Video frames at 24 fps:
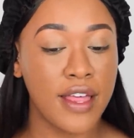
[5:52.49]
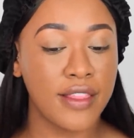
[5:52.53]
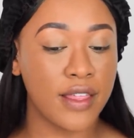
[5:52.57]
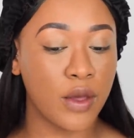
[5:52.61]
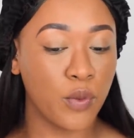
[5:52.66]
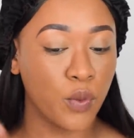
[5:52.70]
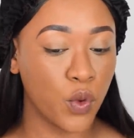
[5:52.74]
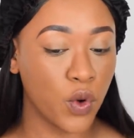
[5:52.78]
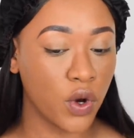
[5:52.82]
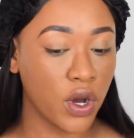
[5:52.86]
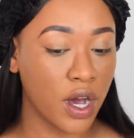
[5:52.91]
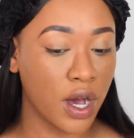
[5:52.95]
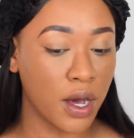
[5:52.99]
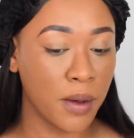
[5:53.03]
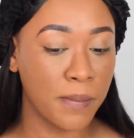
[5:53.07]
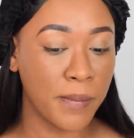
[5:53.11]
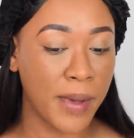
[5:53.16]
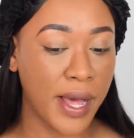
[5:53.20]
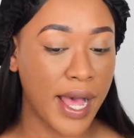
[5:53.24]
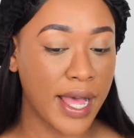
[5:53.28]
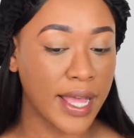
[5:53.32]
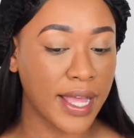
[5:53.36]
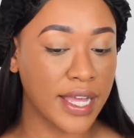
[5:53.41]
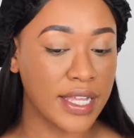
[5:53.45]
then we'll come
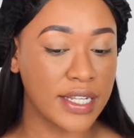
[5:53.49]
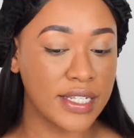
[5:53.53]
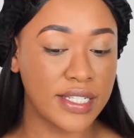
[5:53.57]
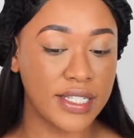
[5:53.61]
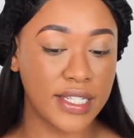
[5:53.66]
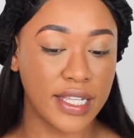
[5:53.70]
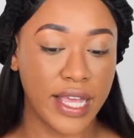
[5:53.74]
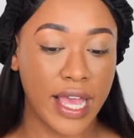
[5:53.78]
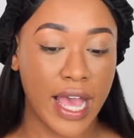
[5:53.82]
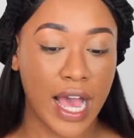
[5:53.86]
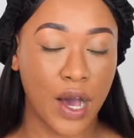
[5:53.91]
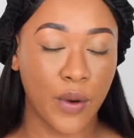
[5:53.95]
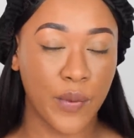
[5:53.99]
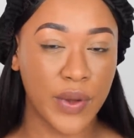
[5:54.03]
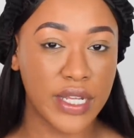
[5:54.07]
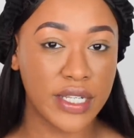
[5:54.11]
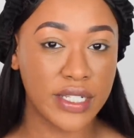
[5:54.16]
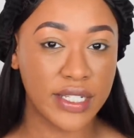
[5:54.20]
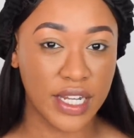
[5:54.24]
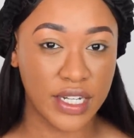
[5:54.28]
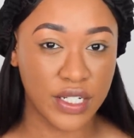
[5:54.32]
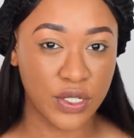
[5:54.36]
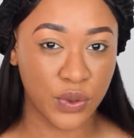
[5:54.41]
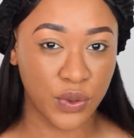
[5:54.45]
back and see how it
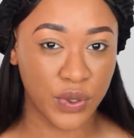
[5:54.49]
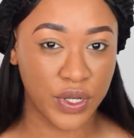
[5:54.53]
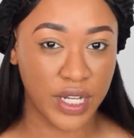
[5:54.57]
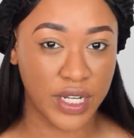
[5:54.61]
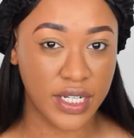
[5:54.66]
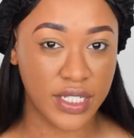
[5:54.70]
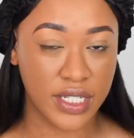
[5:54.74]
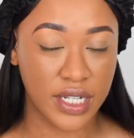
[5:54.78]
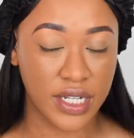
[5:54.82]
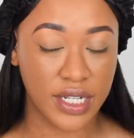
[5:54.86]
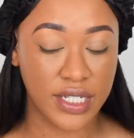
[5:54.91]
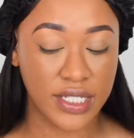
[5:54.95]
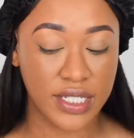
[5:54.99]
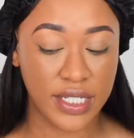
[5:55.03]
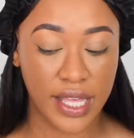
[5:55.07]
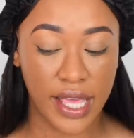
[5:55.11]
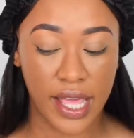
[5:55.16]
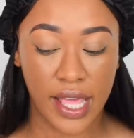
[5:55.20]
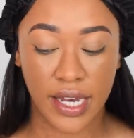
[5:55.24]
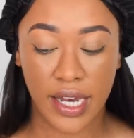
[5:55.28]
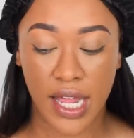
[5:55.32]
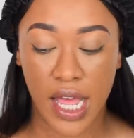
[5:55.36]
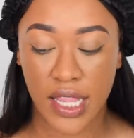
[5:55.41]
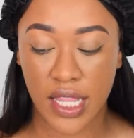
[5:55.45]
settled into the
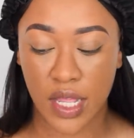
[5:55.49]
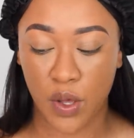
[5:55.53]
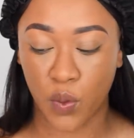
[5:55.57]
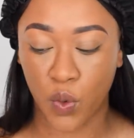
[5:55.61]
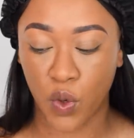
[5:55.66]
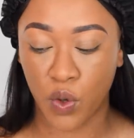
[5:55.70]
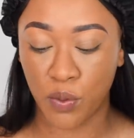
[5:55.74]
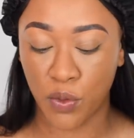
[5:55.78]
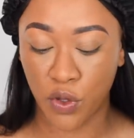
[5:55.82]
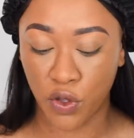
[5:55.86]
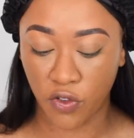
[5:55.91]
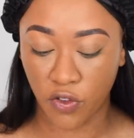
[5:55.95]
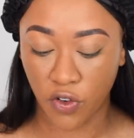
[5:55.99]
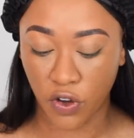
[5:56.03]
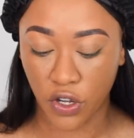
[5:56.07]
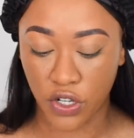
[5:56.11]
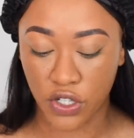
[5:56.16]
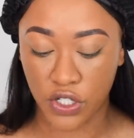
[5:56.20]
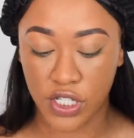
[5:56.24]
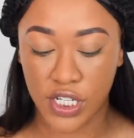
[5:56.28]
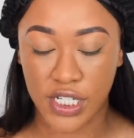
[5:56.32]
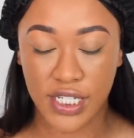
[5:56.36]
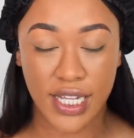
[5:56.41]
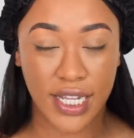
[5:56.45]
skin, and then we'll move
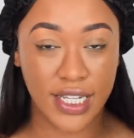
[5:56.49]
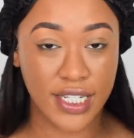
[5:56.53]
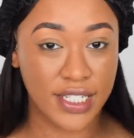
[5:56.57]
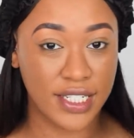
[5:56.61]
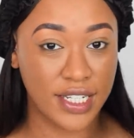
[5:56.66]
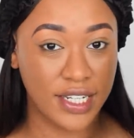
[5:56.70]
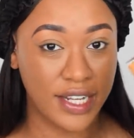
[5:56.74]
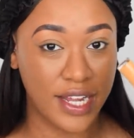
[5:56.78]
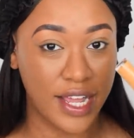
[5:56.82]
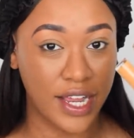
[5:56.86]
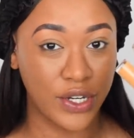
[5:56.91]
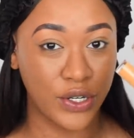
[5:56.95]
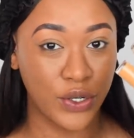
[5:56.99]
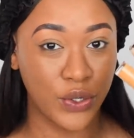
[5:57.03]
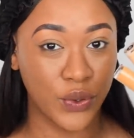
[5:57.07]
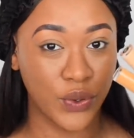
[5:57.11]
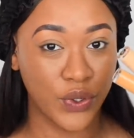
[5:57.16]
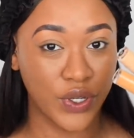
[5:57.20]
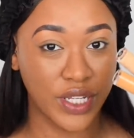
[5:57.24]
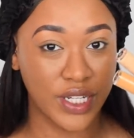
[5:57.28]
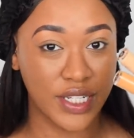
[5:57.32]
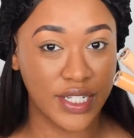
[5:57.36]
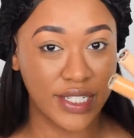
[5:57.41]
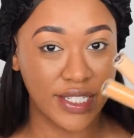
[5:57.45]
on to testing their
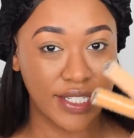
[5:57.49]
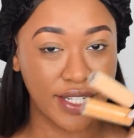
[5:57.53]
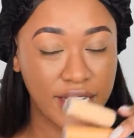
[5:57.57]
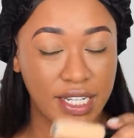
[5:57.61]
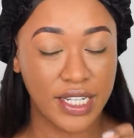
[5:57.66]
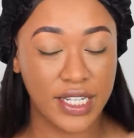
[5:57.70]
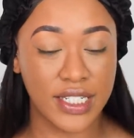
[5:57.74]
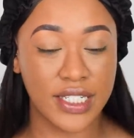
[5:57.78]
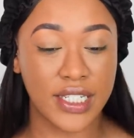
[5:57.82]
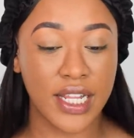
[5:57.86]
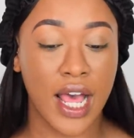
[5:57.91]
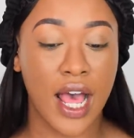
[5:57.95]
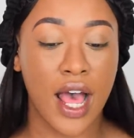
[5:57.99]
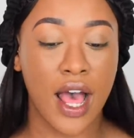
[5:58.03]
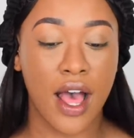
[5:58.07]
new concealer.